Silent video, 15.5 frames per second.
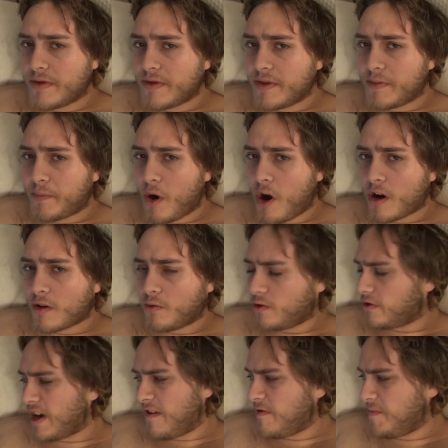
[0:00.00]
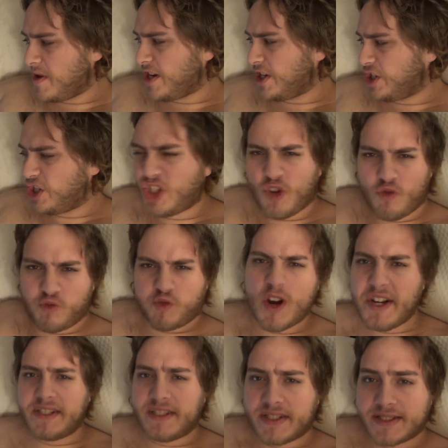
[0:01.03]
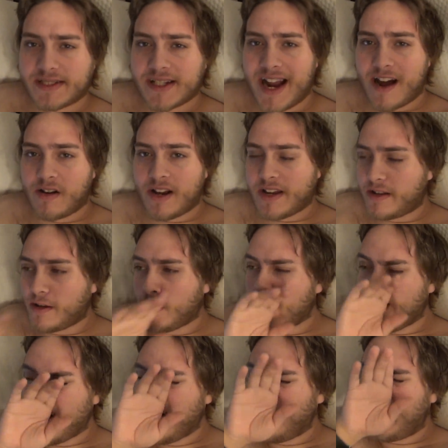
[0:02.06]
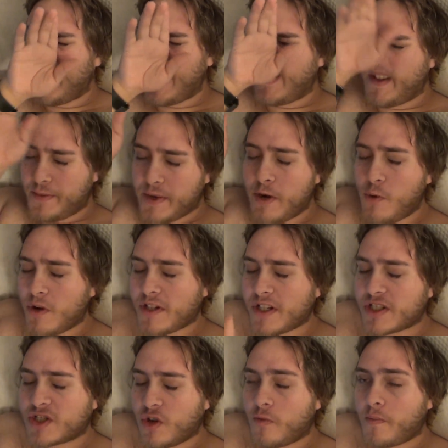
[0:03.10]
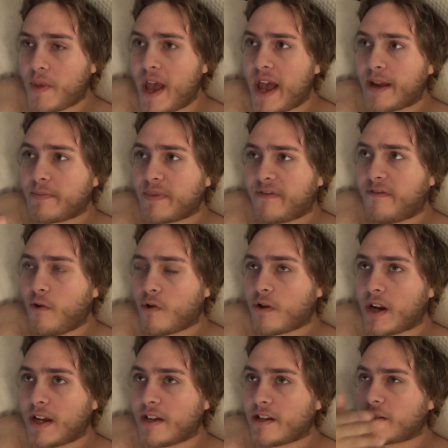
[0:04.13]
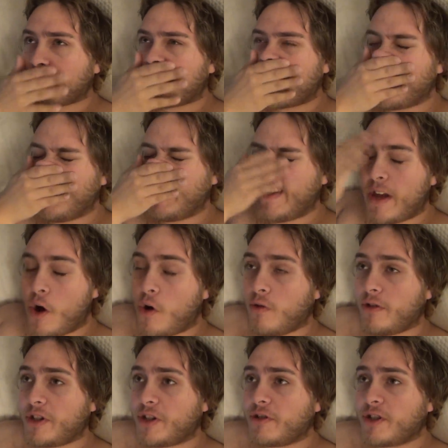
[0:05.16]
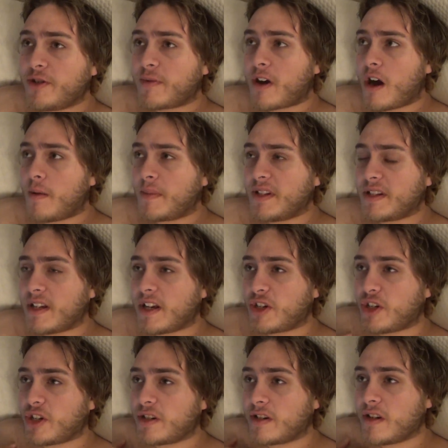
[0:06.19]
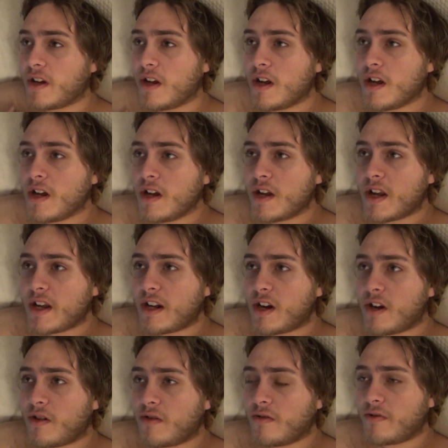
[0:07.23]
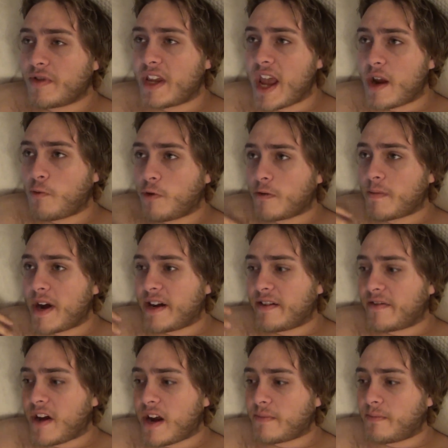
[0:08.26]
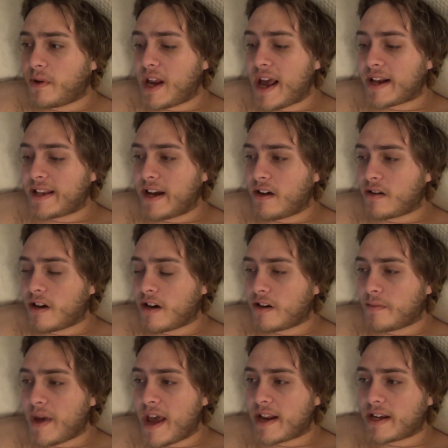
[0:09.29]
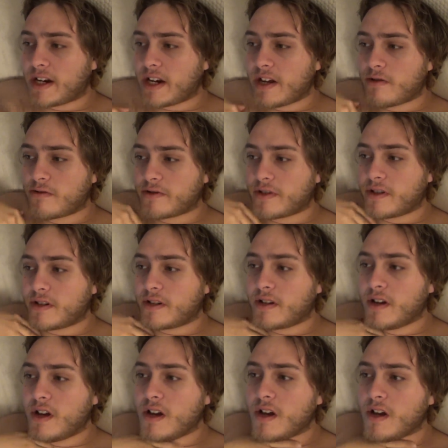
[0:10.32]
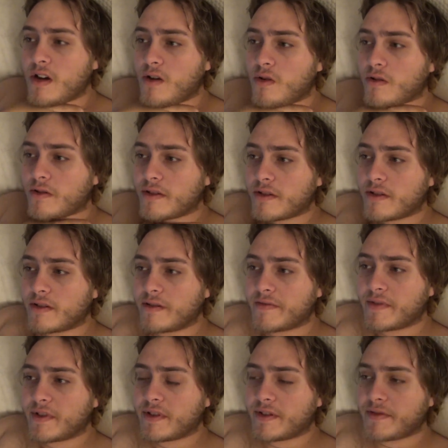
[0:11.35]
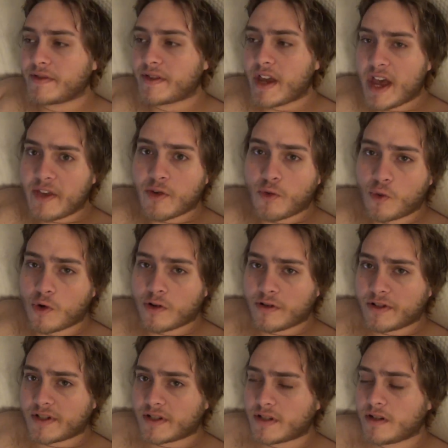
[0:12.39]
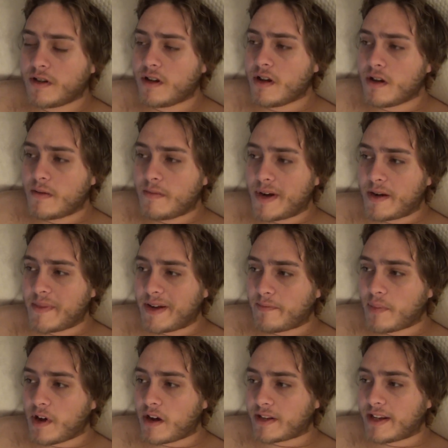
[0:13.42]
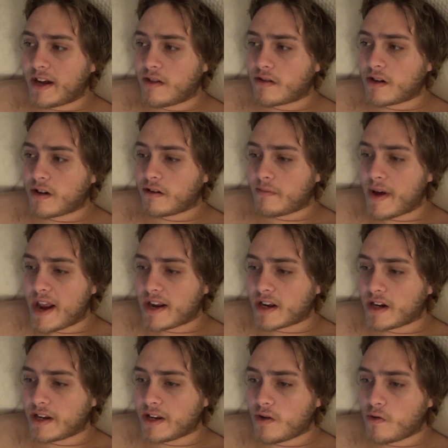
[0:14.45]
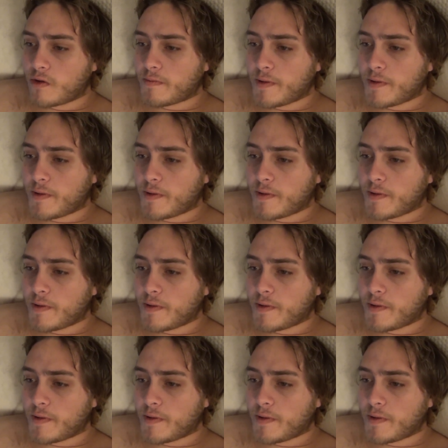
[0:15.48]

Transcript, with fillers: the part where everybody's just so racist now. Like, like, it wasn't so bad before. Like, maybe in the old YouTube comment section, you know, the N word might have gotten blacked out automatically, or the, or the the the other words might have been blocked out automatically, or